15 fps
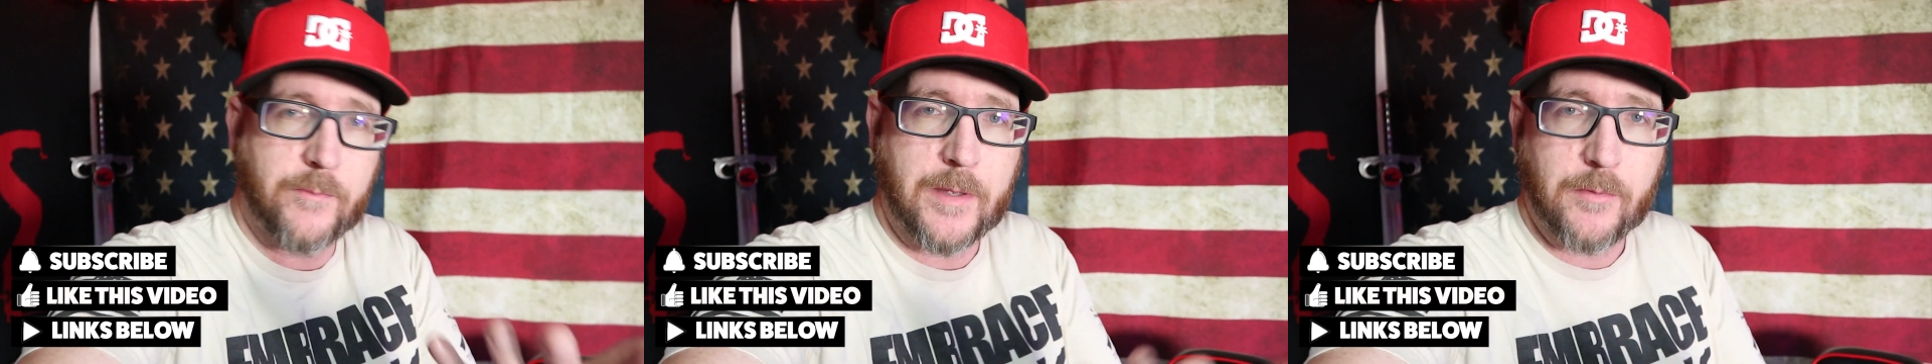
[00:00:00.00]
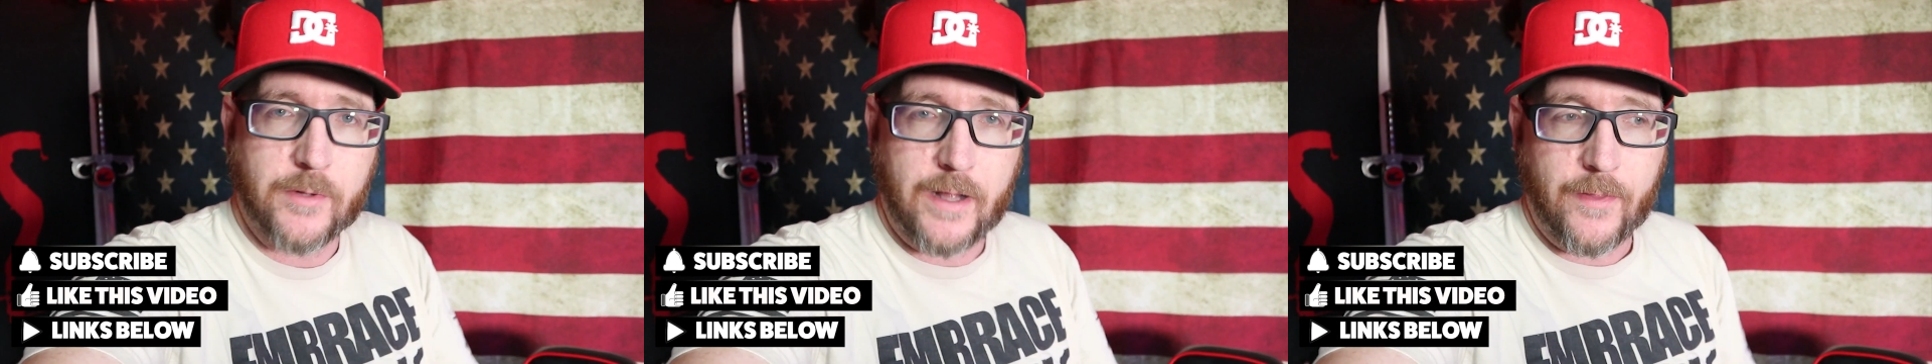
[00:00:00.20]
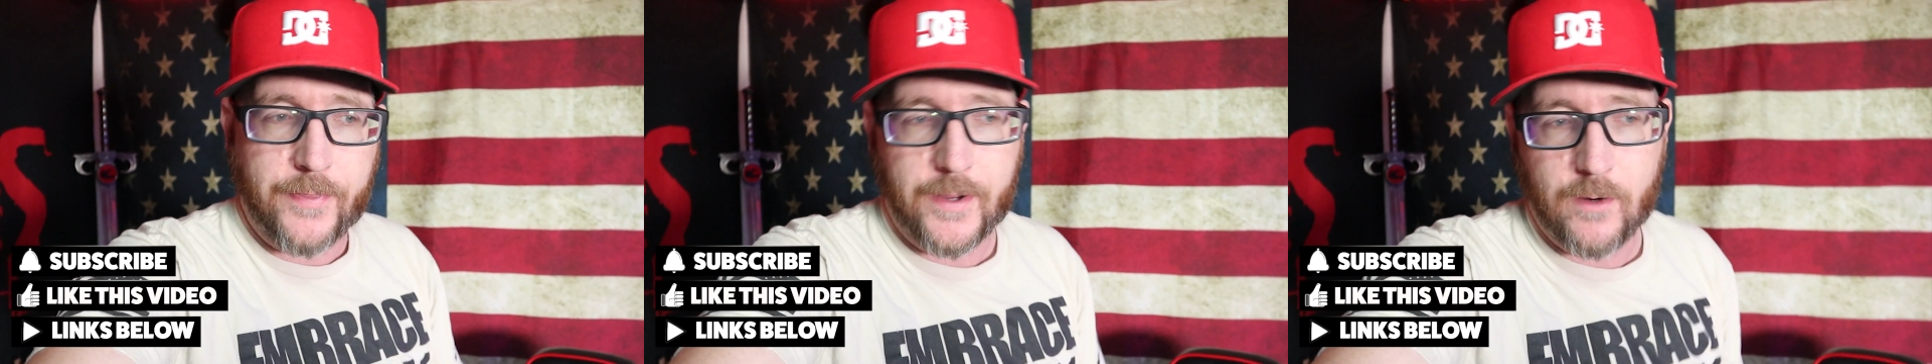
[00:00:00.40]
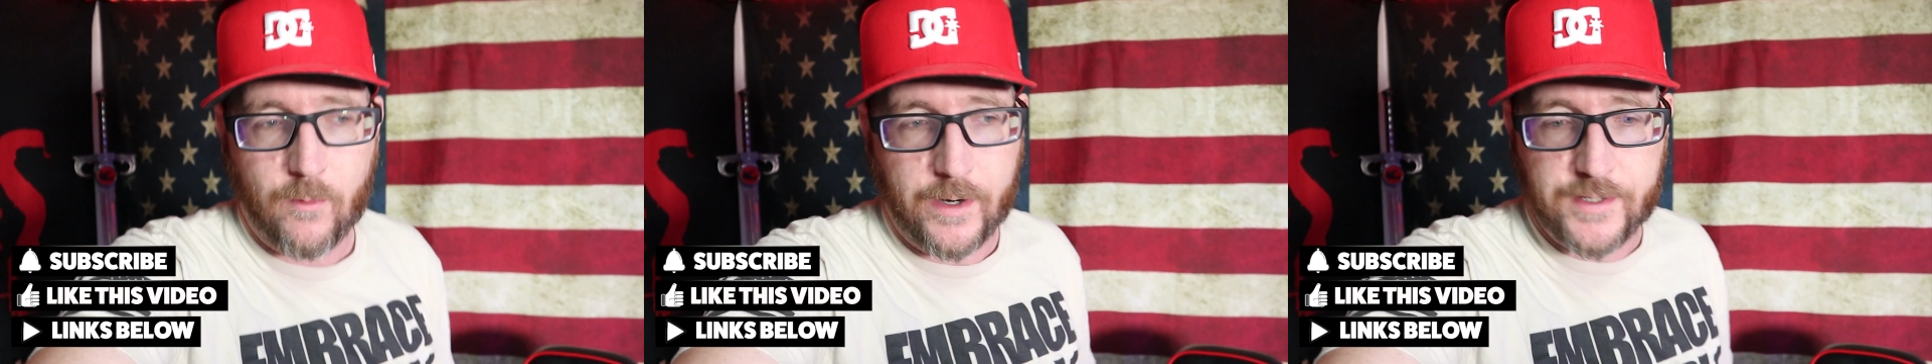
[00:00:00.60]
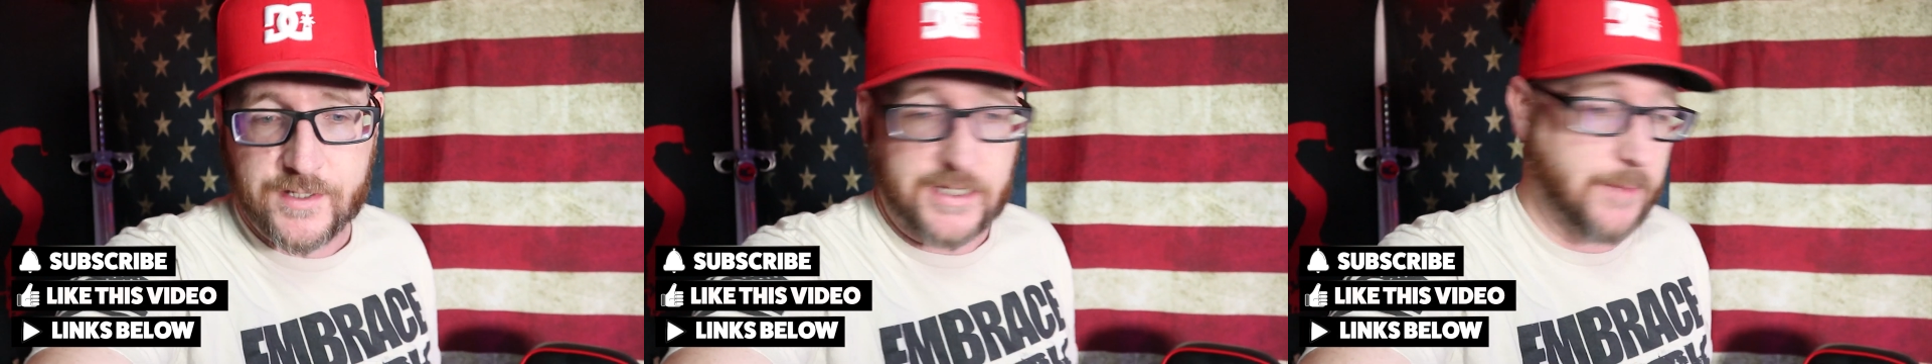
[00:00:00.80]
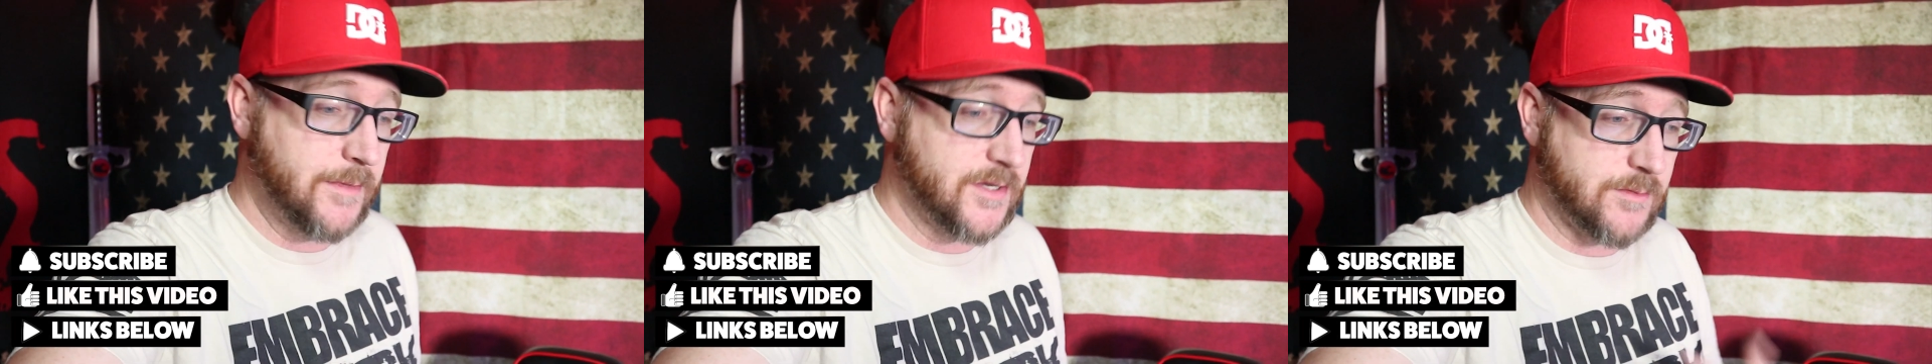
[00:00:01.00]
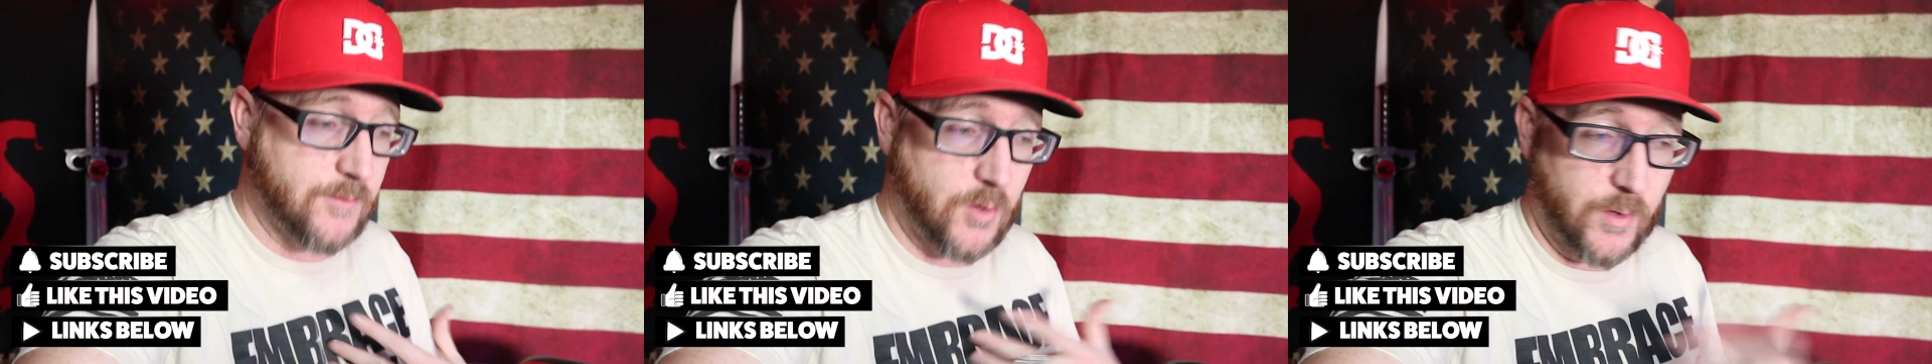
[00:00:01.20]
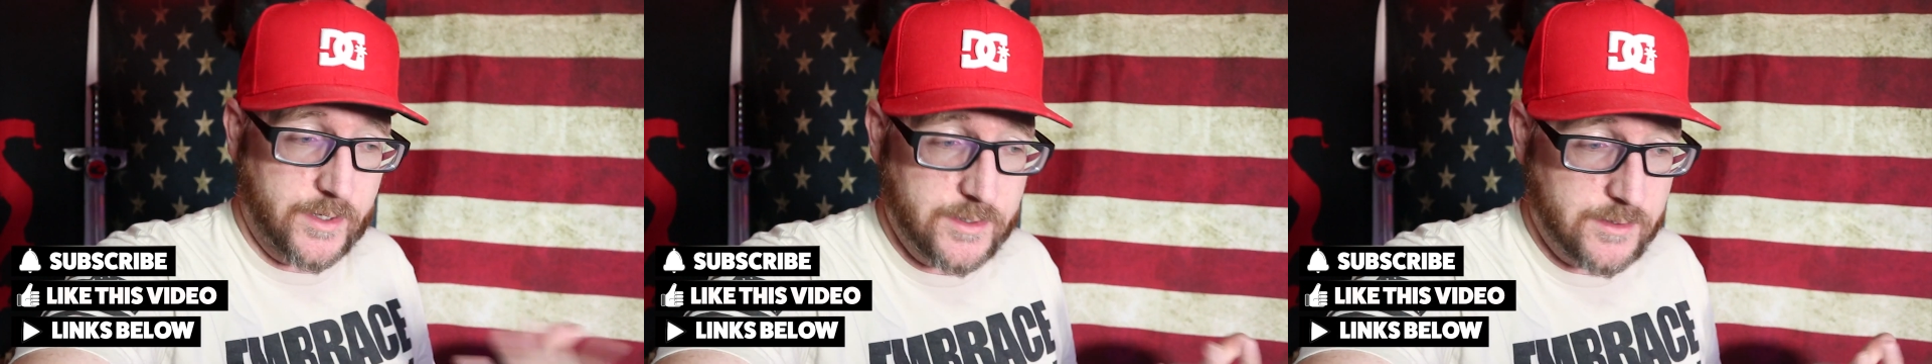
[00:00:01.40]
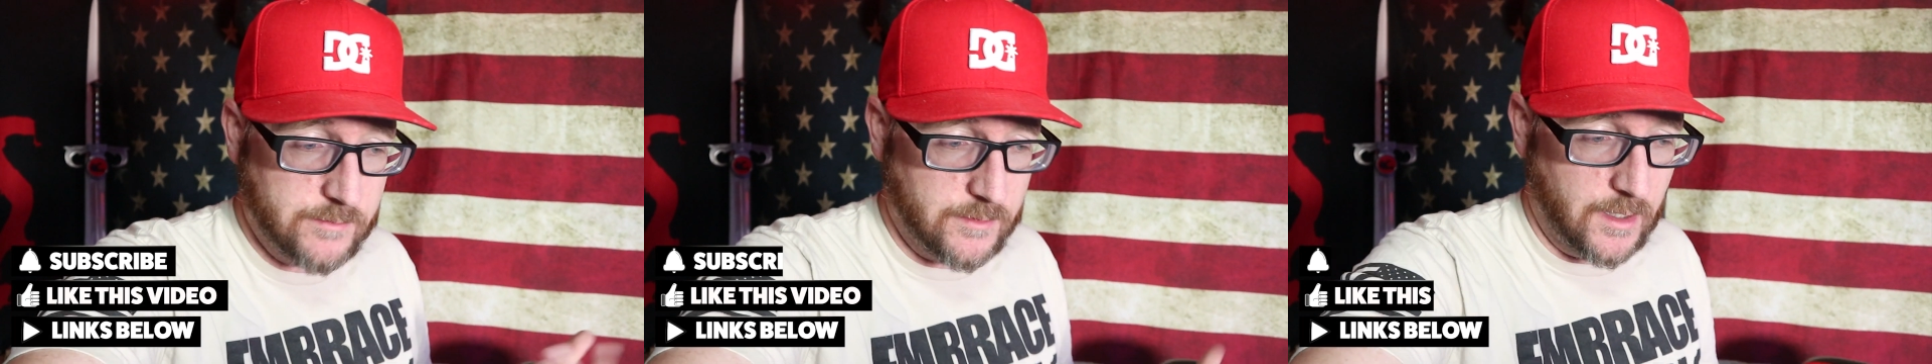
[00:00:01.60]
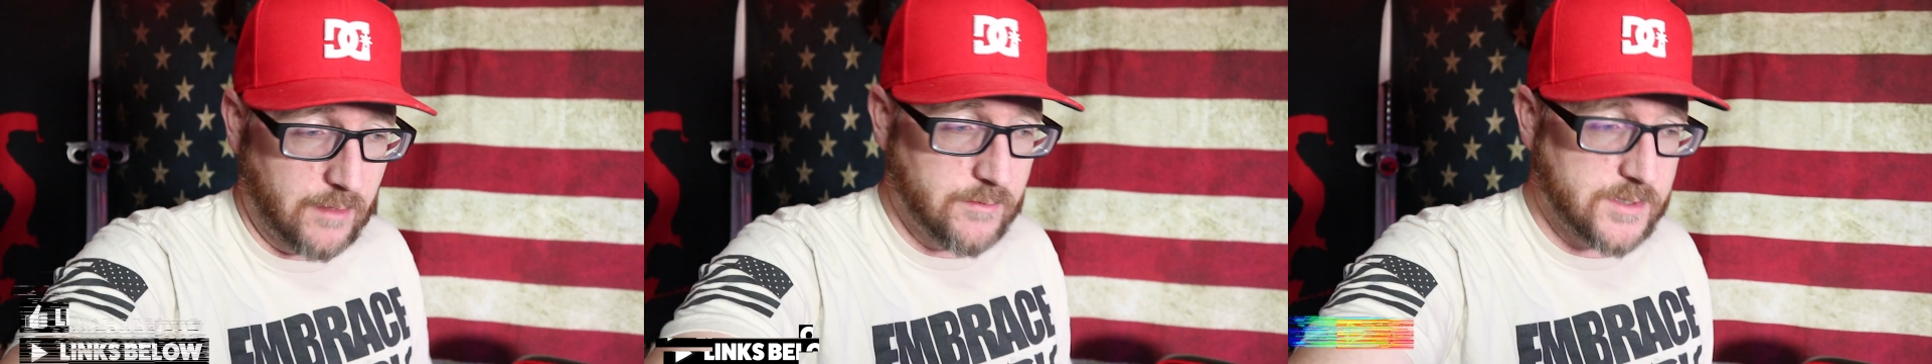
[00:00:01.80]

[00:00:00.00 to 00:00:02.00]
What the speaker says: people out there want to send me some coins, you know,